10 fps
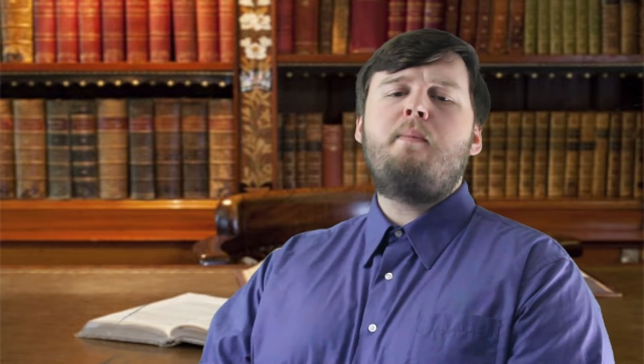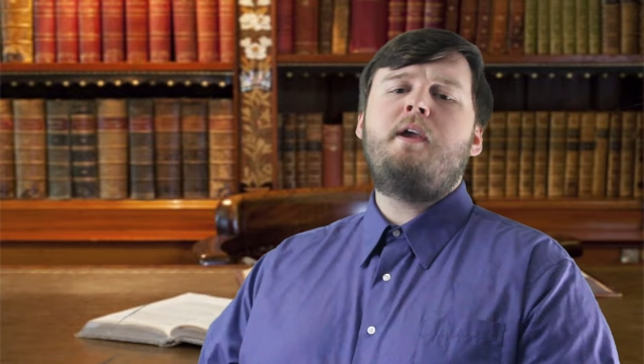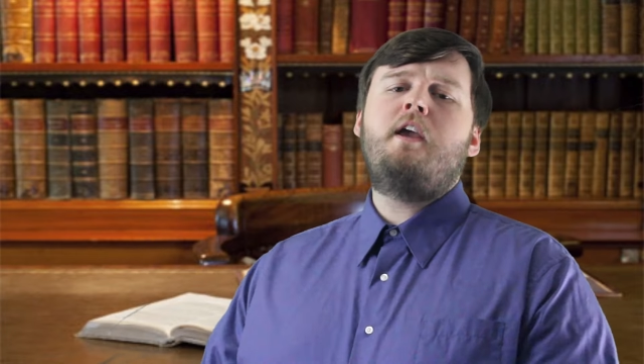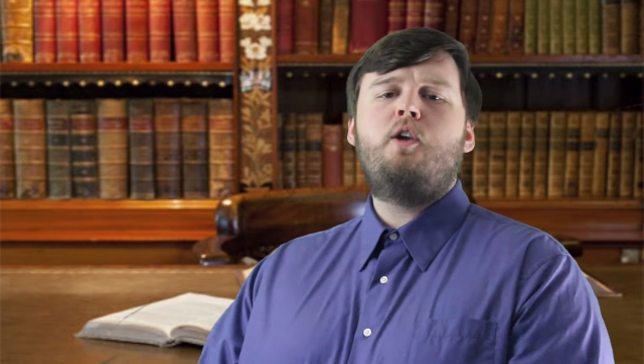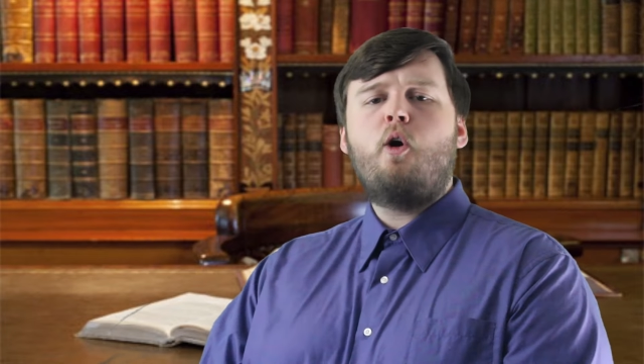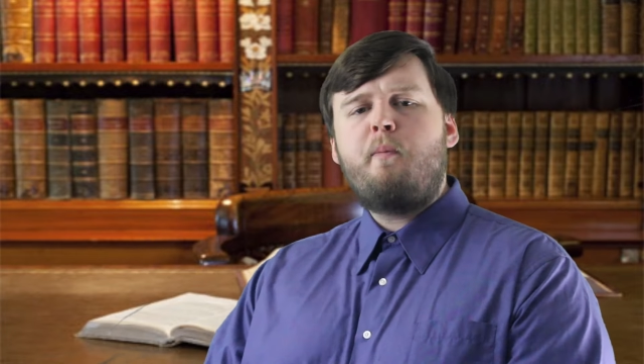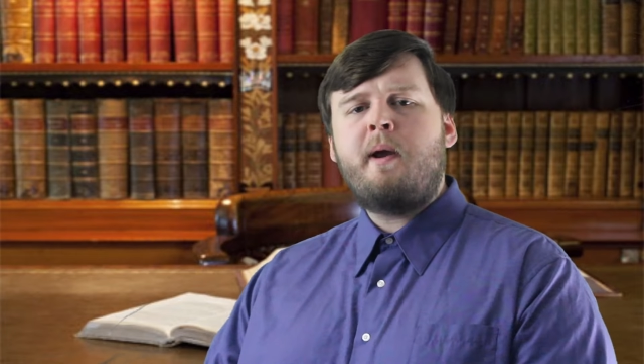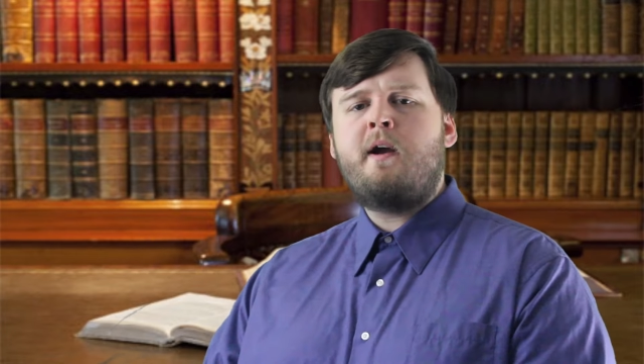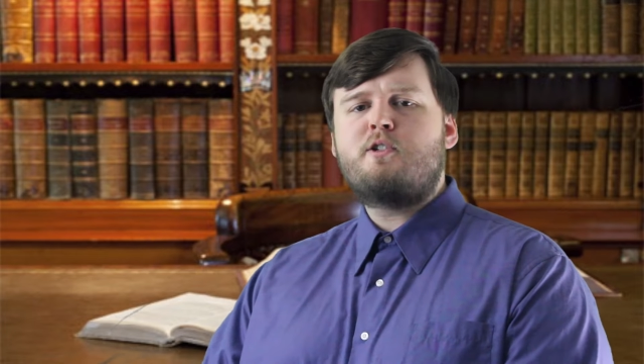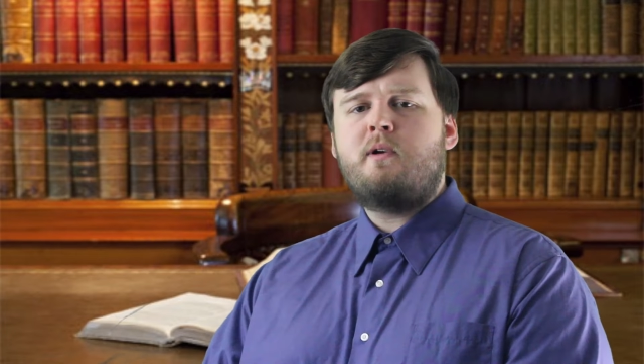Maybe
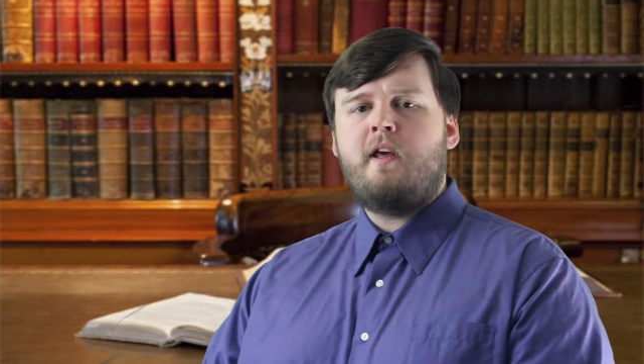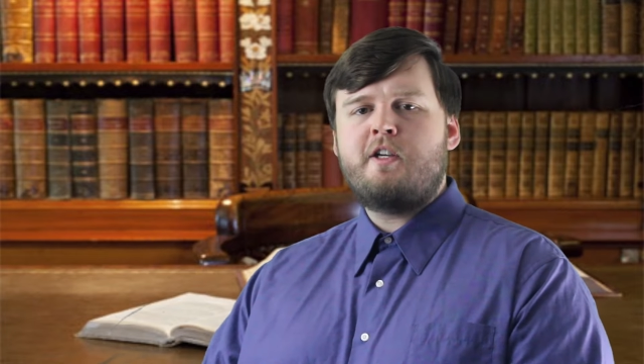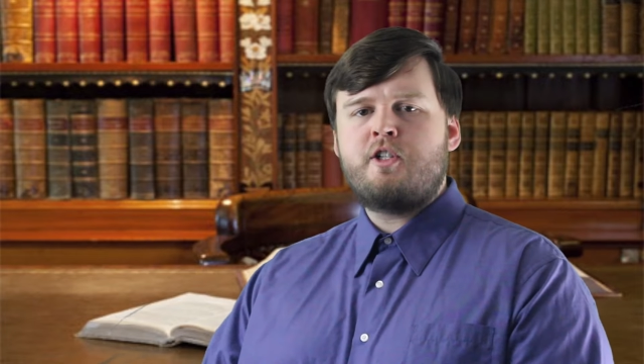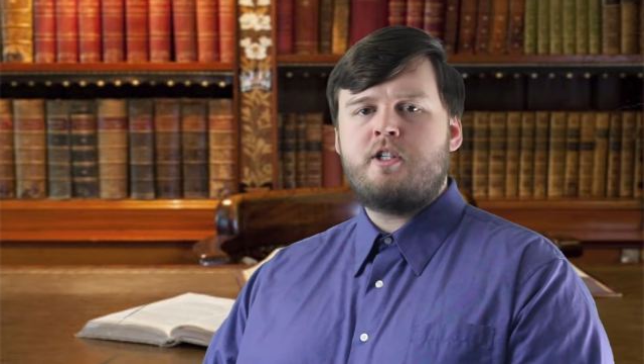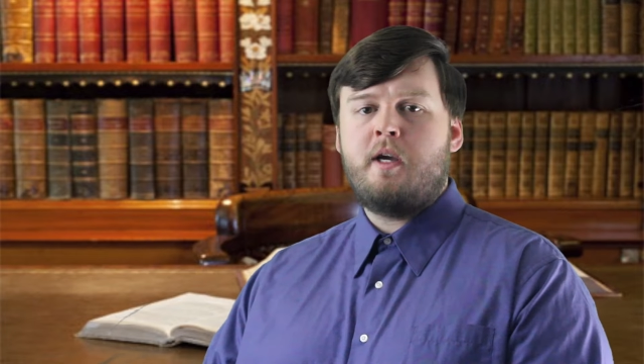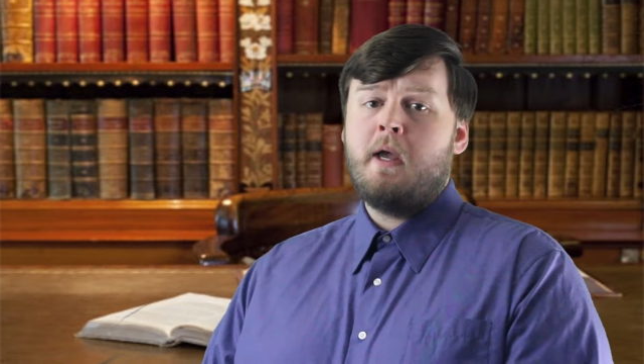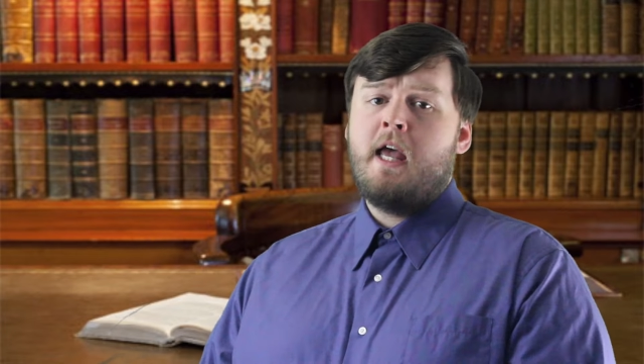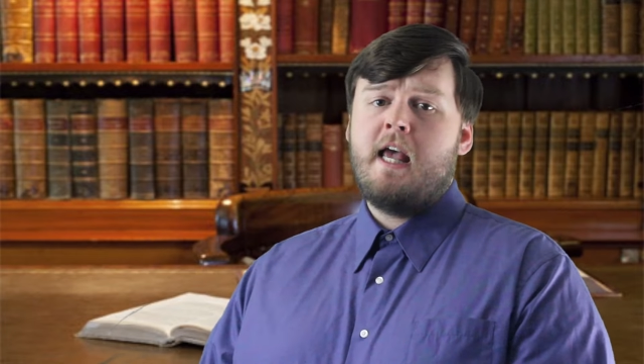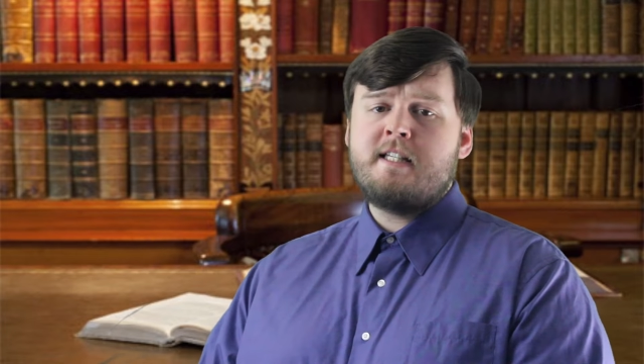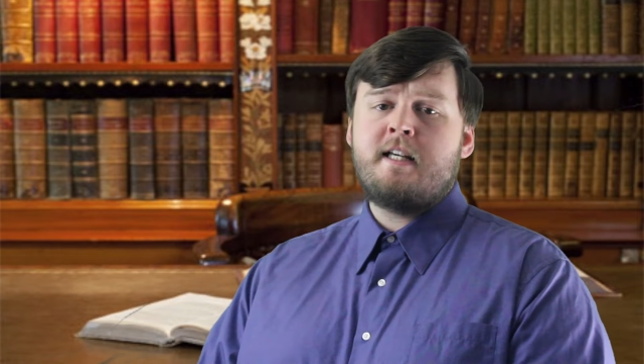your parents'
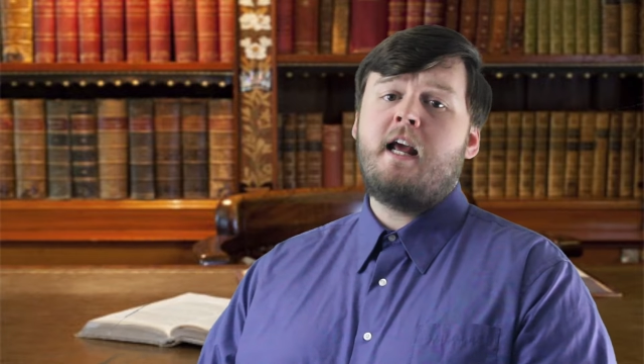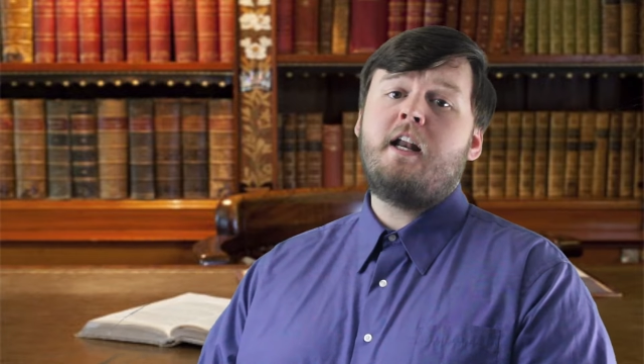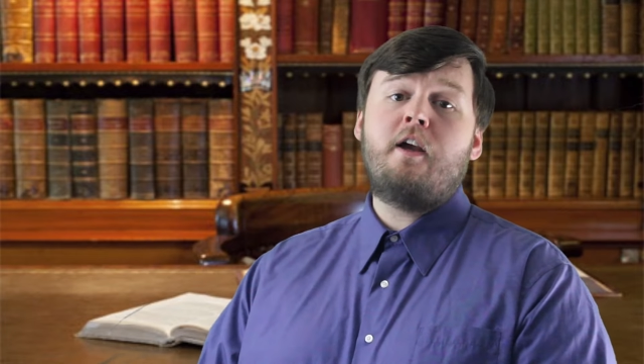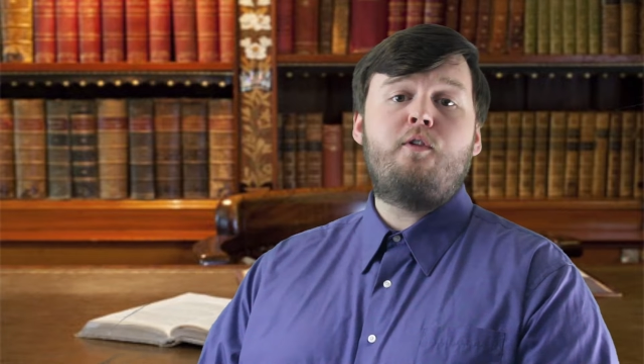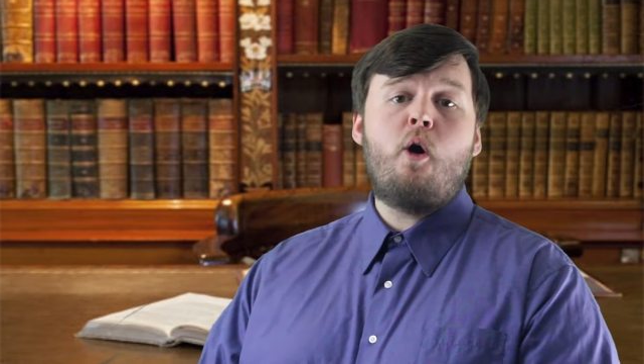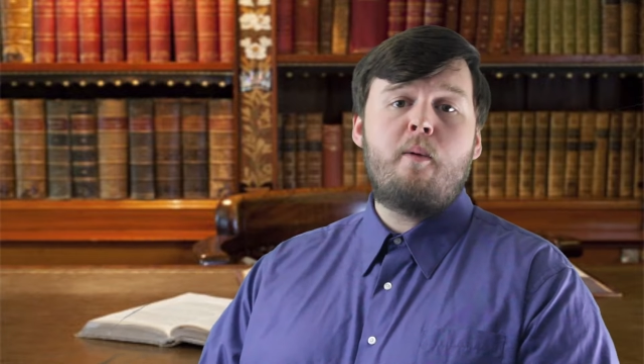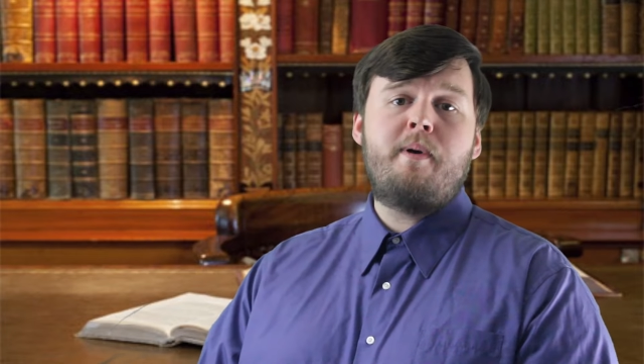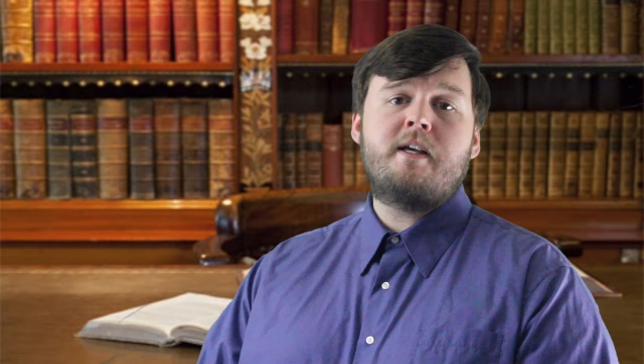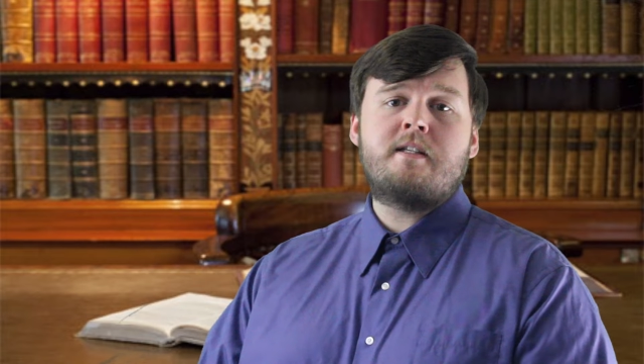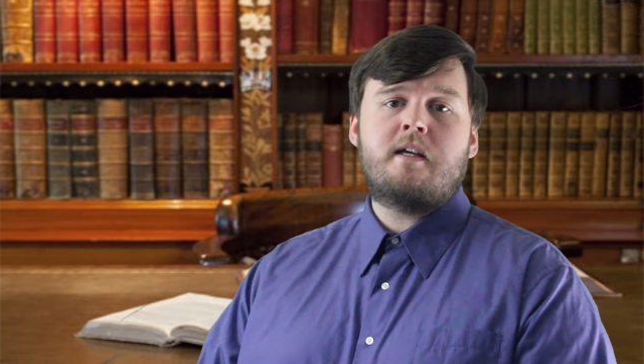relationship isn't any of
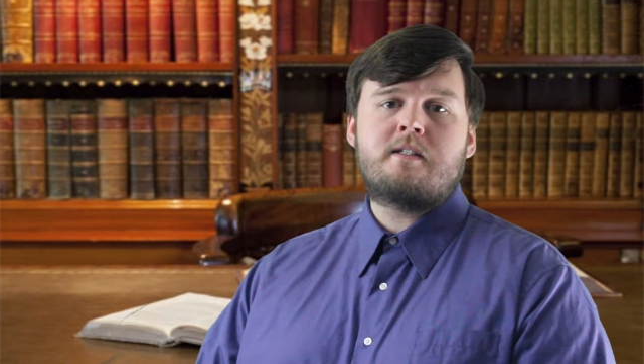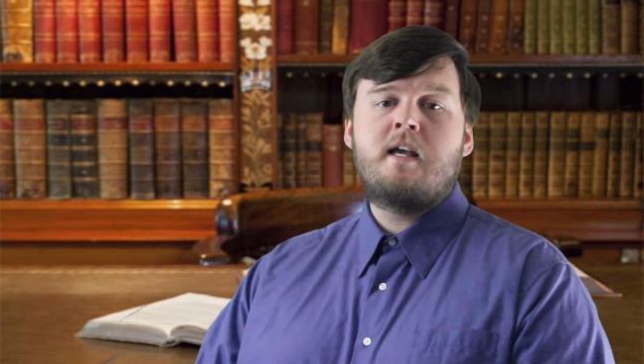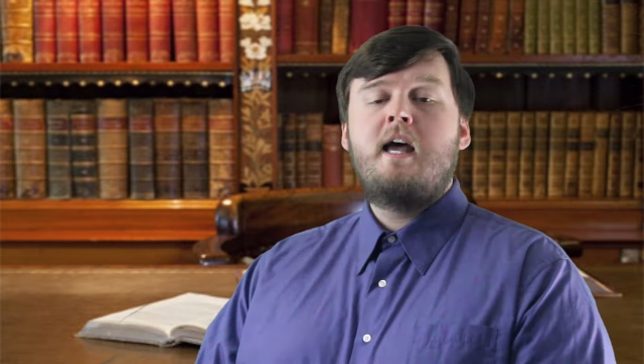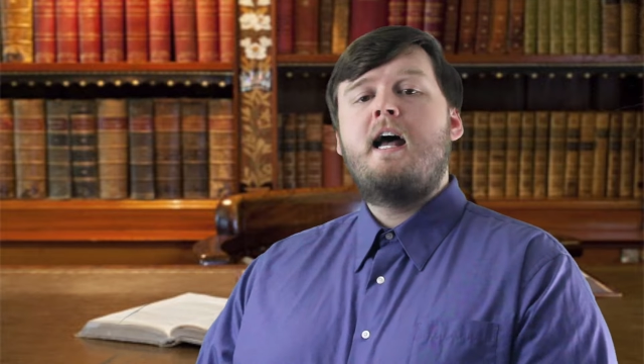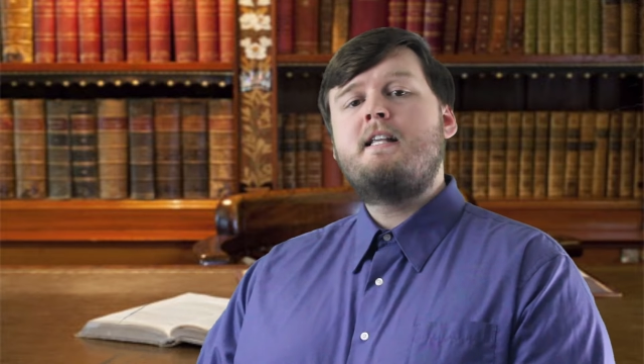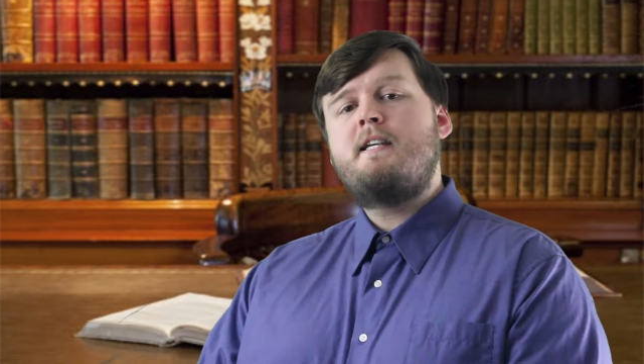your business.